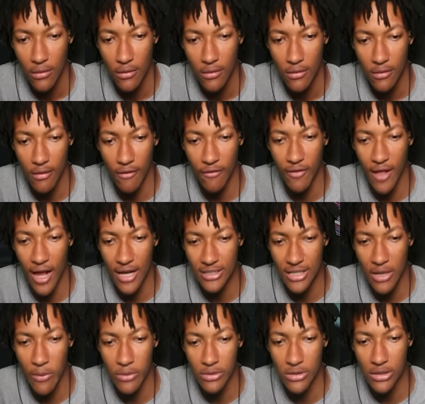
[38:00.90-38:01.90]
The
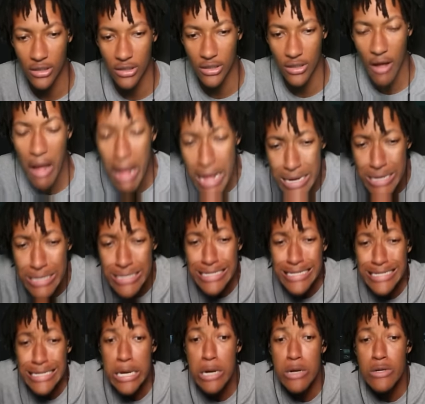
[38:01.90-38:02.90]
flashlight was literally...
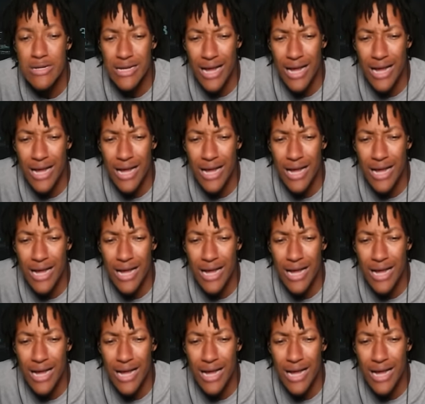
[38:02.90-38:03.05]
Ugh,